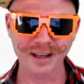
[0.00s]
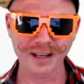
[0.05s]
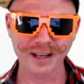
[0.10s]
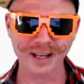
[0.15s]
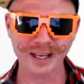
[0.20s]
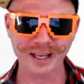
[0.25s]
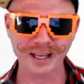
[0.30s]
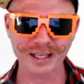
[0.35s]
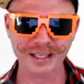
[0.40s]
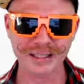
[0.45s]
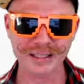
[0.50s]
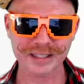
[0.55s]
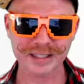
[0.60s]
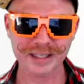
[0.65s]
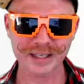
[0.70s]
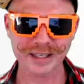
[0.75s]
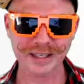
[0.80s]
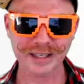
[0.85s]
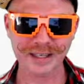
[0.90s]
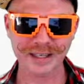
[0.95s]
And
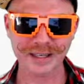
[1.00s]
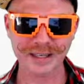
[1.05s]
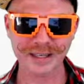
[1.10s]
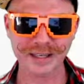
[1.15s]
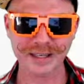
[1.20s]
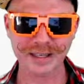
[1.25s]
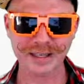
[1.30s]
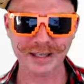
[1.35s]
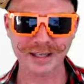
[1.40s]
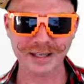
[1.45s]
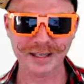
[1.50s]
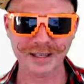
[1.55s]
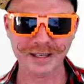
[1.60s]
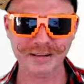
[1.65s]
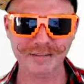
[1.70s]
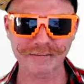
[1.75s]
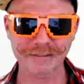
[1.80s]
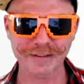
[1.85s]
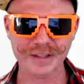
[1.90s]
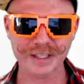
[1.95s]

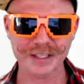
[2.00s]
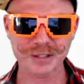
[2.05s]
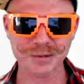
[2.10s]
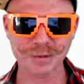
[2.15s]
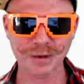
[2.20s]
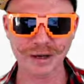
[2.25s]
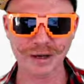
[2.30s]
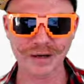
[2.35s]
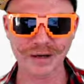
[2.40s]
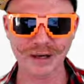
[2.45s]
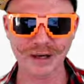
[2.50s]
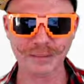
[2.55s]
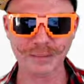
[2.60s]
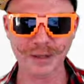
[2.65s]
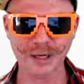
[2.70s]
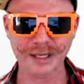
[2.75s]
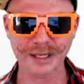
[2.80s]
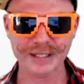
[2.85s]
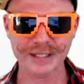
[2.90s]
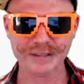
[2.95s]
for this one, I
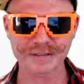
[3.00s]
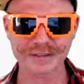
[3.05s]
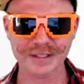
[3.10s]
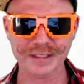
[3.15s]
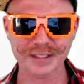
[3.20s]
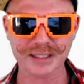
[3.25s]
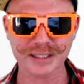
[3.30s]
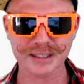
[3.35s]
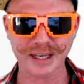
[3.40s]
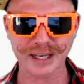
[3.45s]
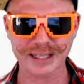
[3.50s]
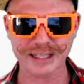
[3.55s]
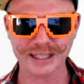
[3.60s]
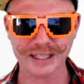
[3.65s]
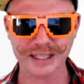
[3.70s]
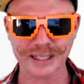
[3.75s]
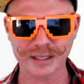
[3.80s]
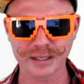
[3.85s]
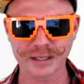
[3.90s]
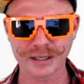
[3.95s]
might give it
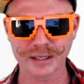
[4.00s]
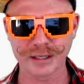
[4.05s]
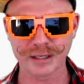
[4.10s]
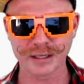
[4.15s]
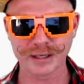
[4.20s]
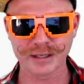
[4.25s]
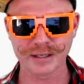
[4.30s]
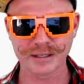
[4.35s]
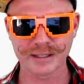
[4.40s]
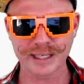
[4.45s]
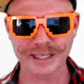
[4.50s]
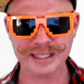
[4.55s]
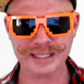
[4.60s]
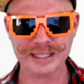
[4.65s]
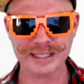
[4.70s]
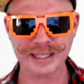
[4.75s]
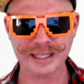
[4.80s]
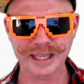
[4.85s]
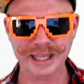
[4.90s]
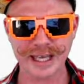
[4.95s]
slightly,
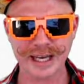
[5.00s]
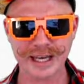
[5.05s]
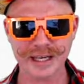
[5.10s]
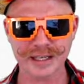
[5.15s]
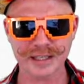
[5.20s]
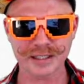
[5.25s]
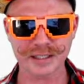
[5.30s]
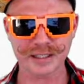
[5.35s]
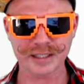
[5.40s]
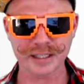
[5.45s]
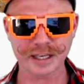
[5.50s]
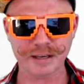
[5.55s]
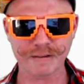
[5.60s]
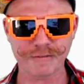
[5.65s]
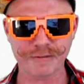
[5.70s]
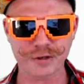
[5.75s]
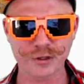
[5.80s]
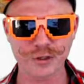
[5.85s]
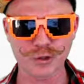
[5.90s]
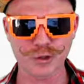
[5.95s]
these legs, if
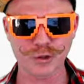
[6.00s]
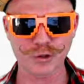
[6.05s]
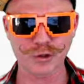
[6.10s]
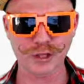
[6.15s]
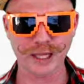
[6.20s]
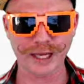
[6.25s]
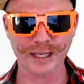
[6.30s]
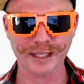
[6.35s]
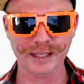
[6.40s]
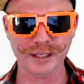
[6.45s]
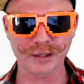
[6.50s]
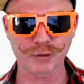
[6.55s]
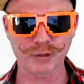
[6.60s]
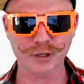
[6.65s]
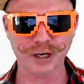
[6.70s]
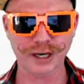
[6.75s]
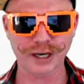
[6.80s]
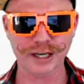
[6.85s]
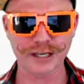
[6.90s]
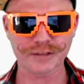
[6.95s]
you draw like little
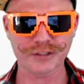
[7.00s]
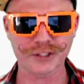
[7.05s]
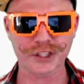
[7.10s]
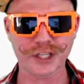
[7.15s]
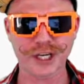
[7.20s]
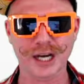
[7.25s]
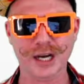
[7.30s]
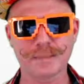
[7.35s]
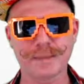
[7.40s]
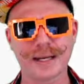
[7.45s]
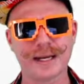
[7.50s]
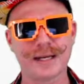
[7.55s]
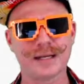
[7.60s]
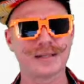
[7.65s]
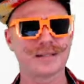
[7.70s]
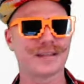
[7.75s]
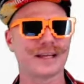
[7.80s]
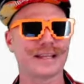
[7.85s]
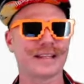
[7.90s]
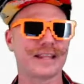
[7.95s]
kind of sharp hands
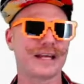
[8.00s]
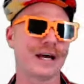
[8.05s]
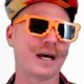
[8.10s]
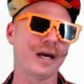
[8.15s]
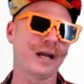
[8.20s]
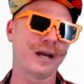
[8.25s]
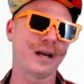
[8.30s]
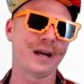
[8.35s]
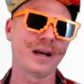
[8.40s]
like that,